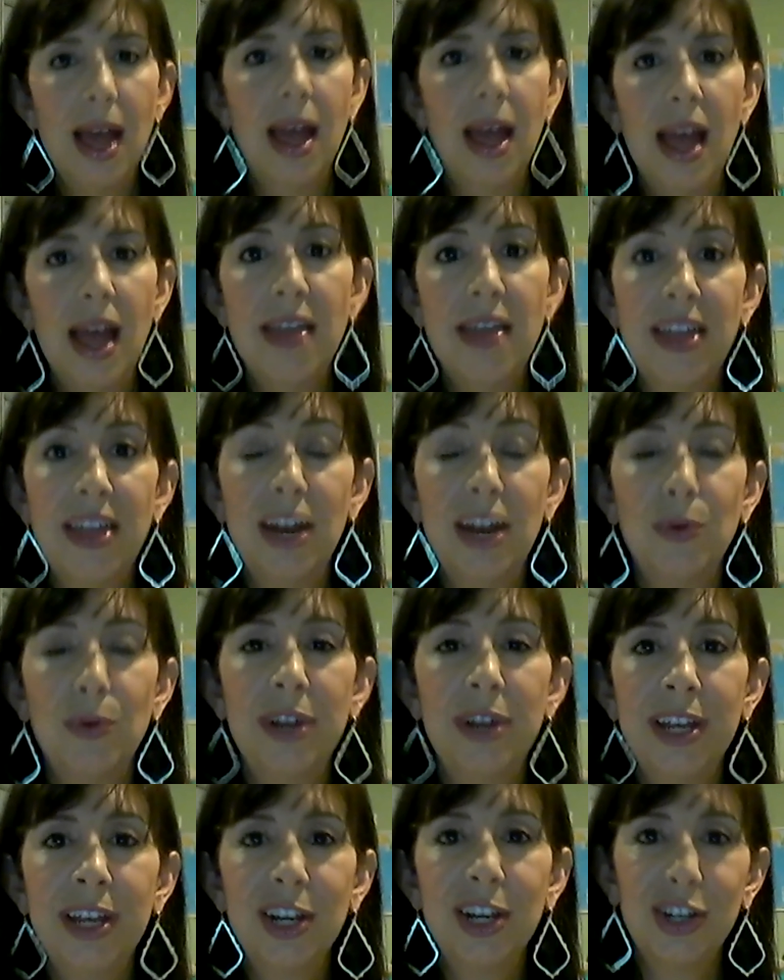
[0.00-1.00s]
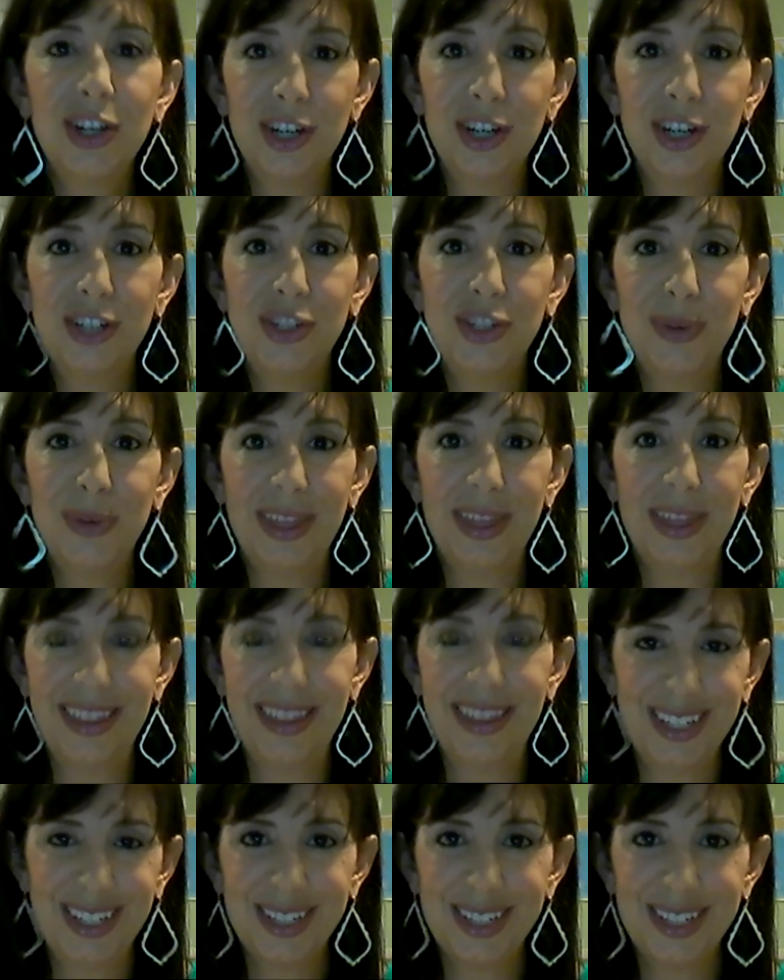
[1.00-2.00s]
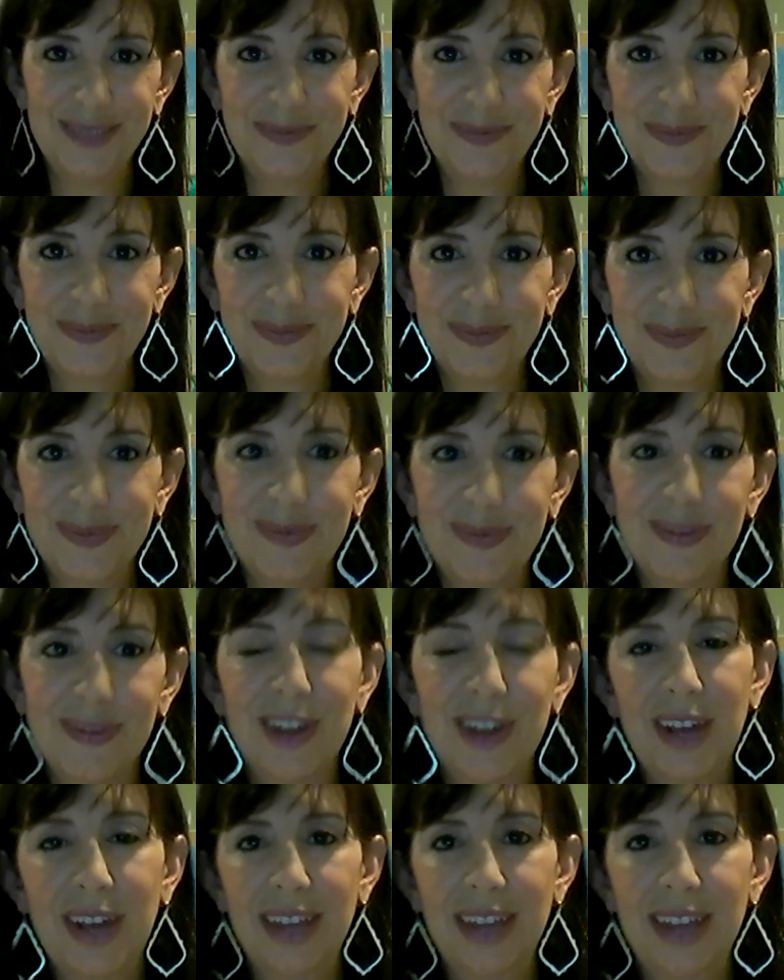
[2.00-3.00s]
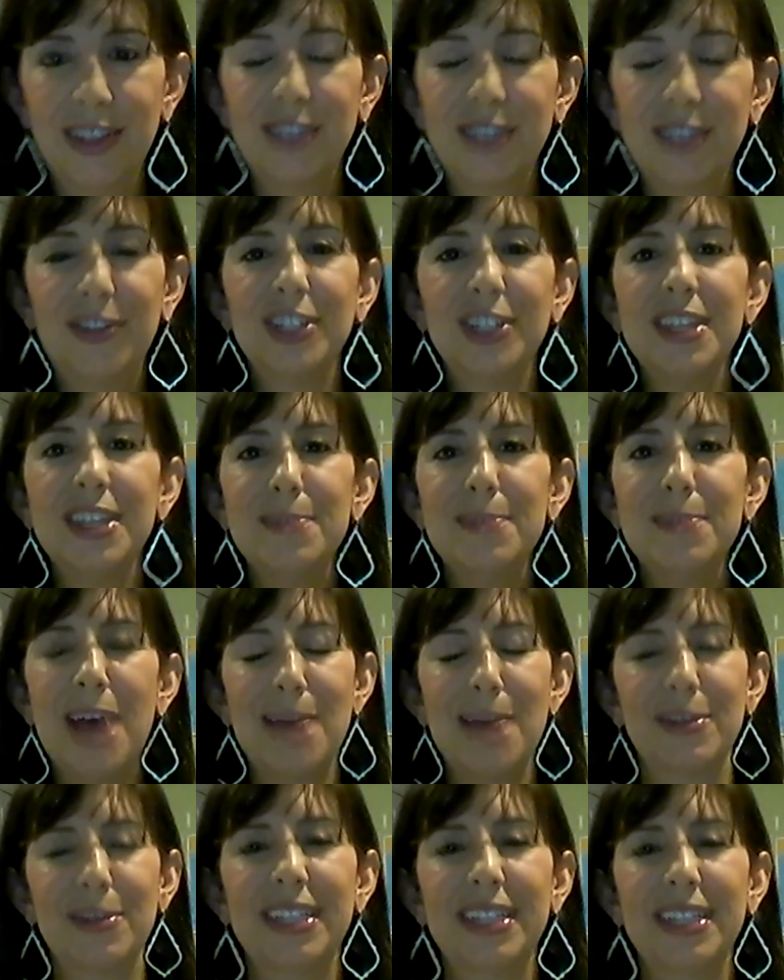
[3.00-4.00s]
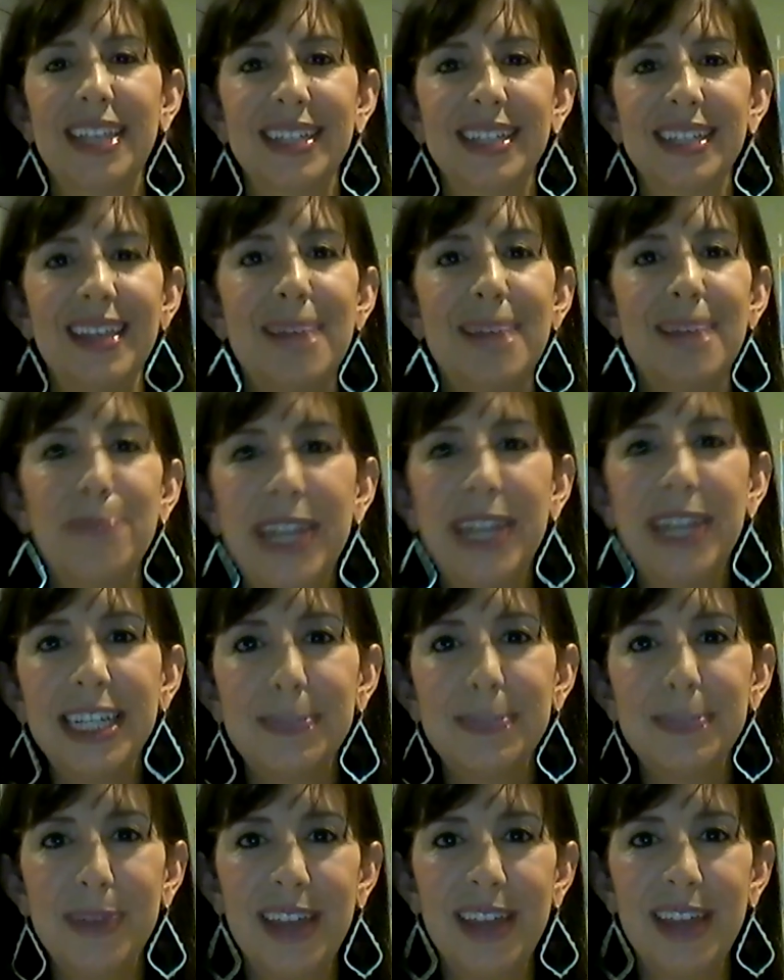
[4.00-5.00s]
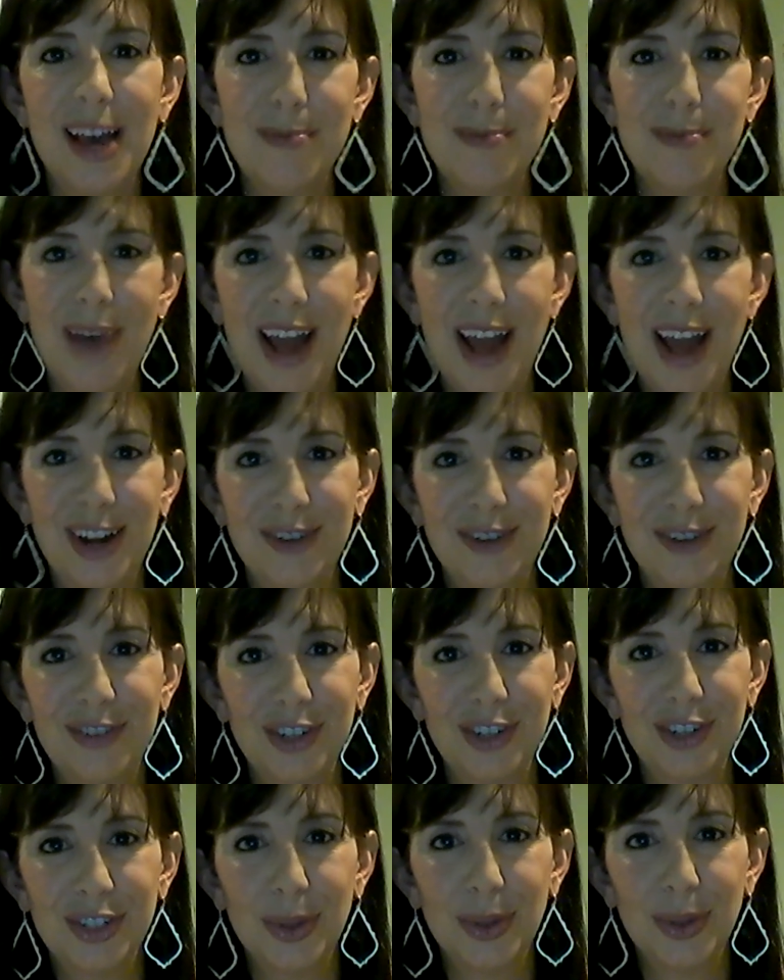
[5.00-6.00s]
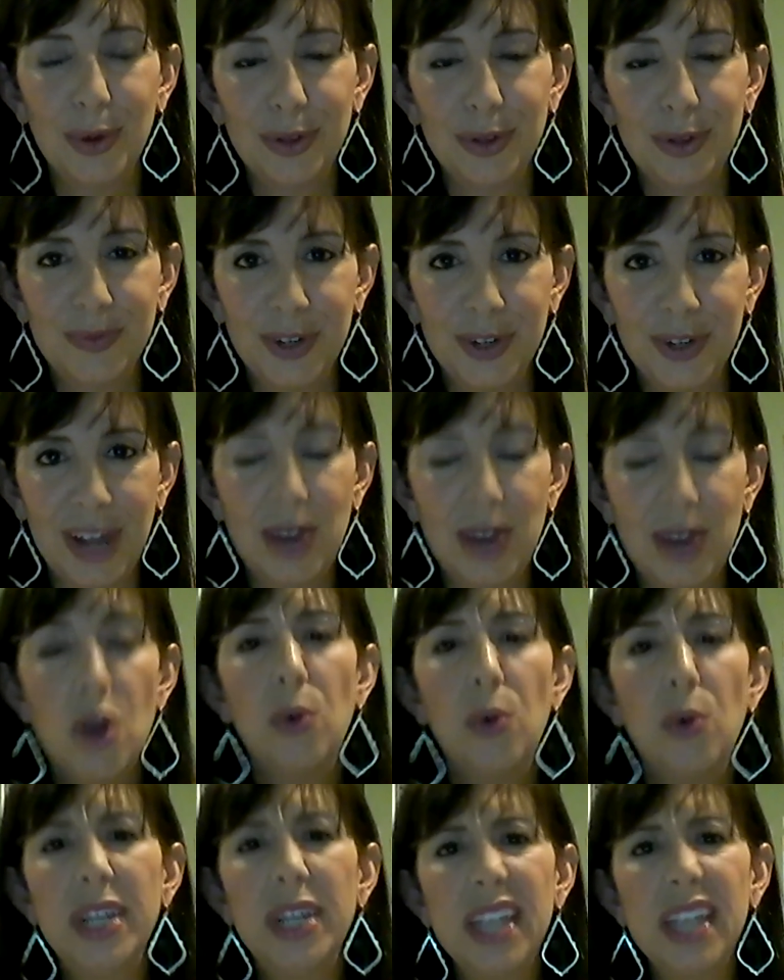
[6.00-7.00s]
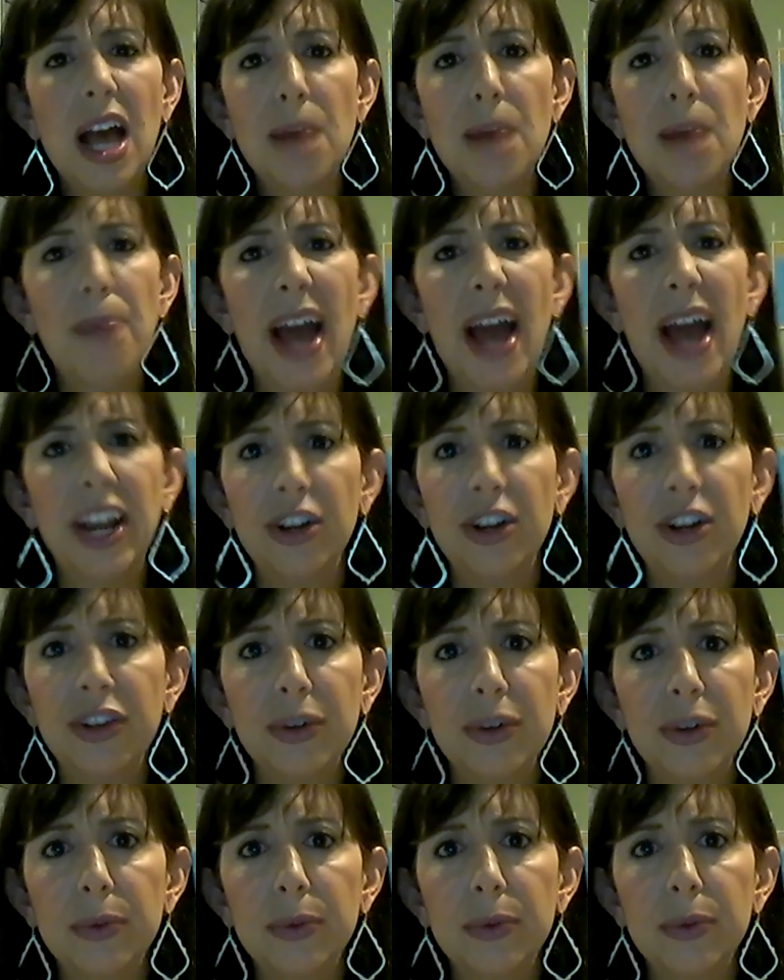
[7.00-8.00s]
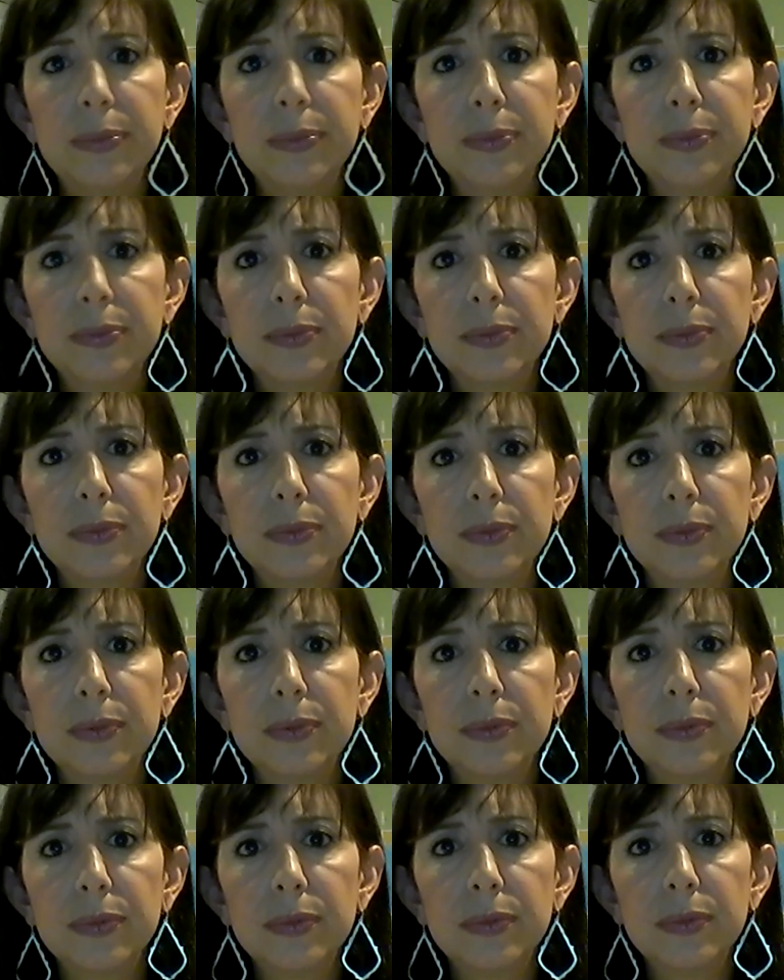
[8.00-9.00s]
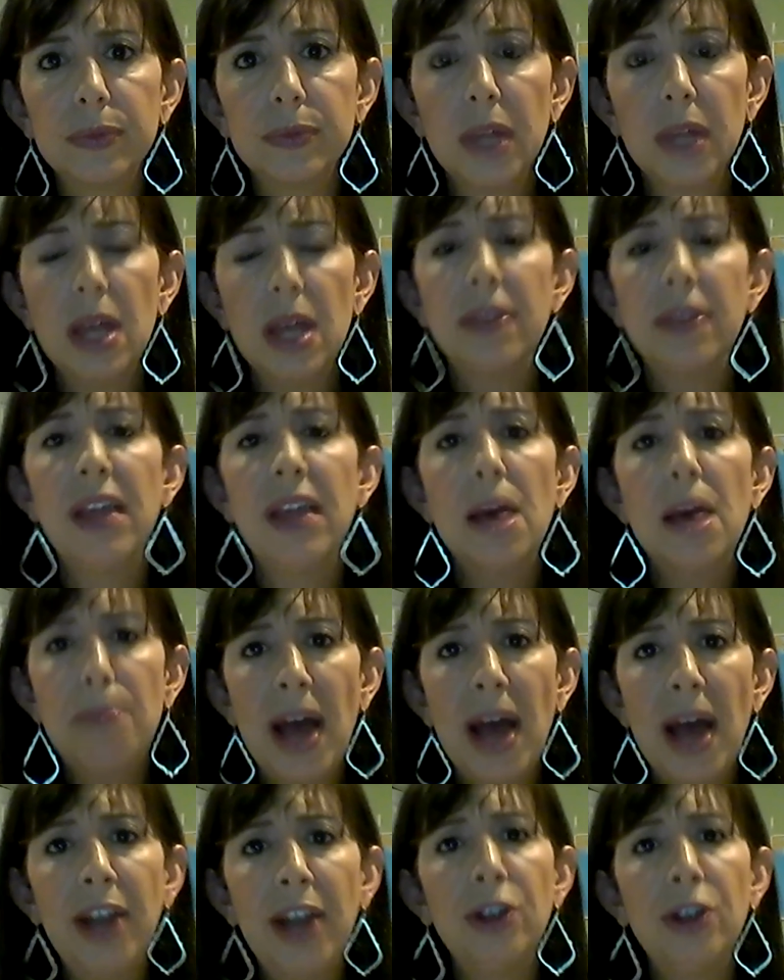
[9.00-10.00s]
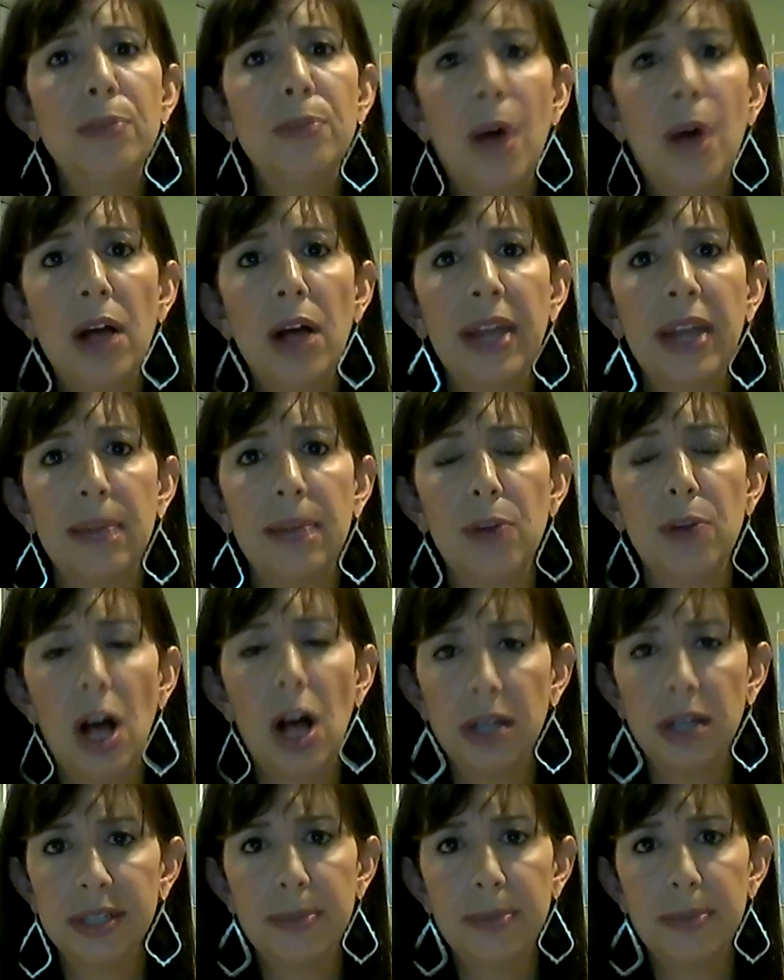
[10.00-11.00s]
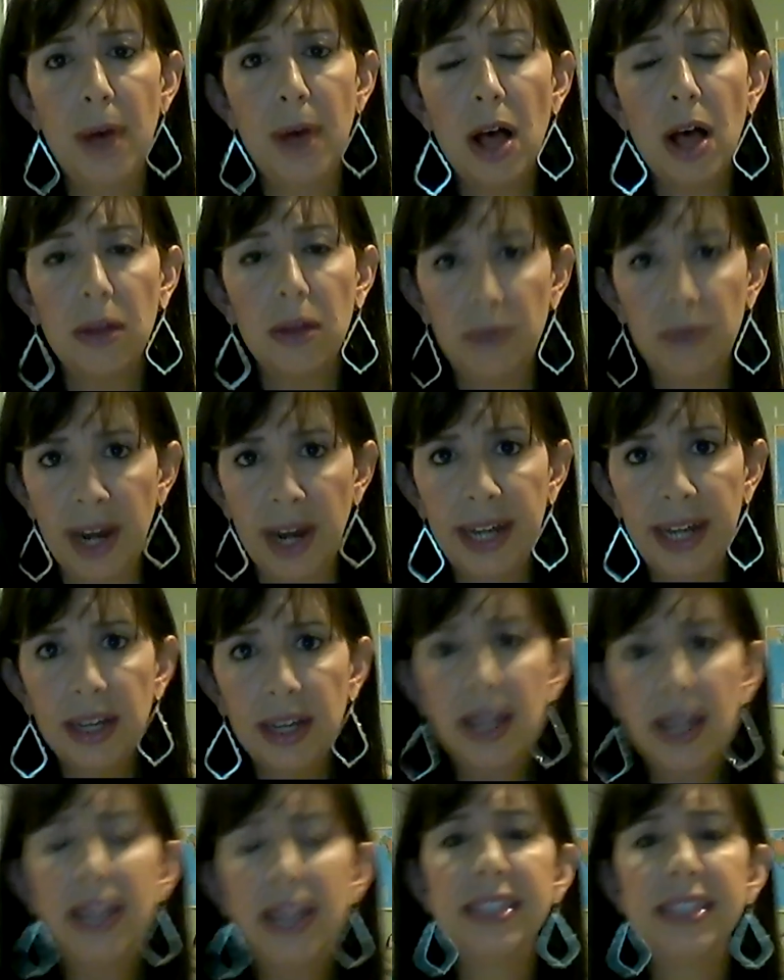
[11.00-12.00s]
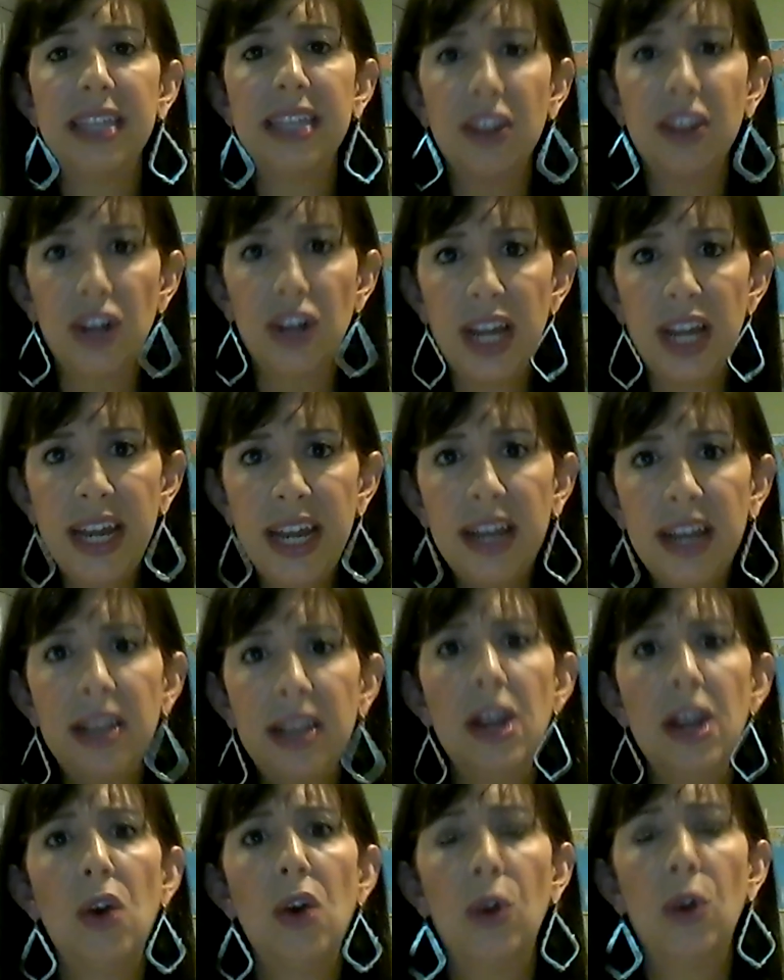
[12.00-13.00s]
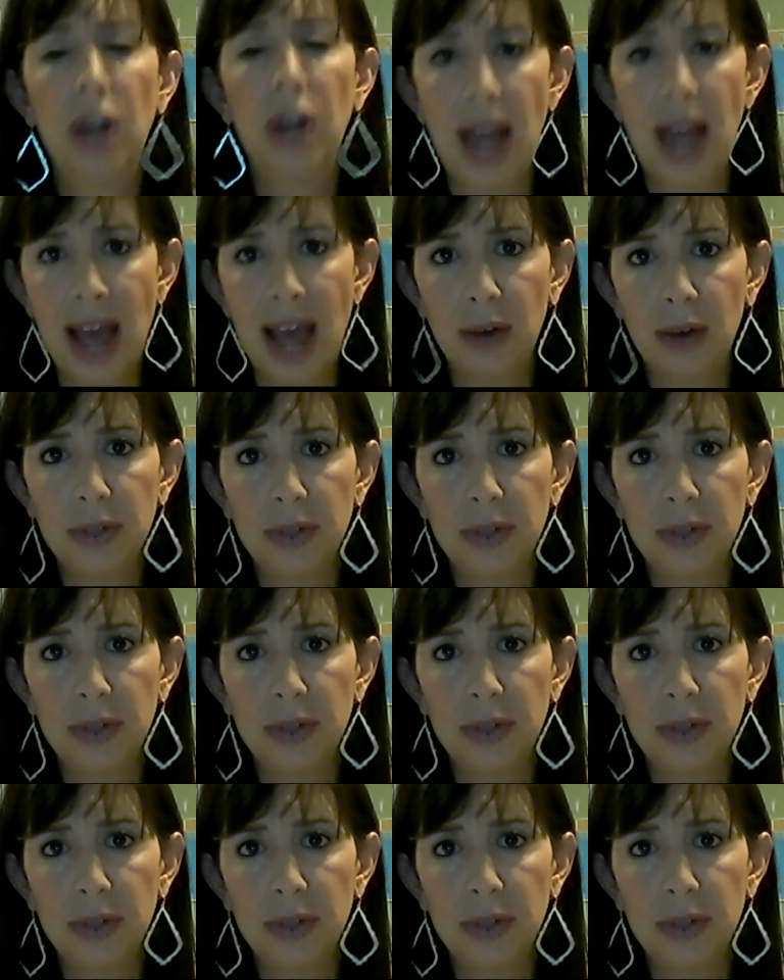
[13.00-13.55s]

And then I want to encourage you with this. Okay, there's a verse in the Bible that says, let peace be the umpire of your soul. Okay, what does an umpire do? The umpire in a ball game calls the ball, right? It's either in or out.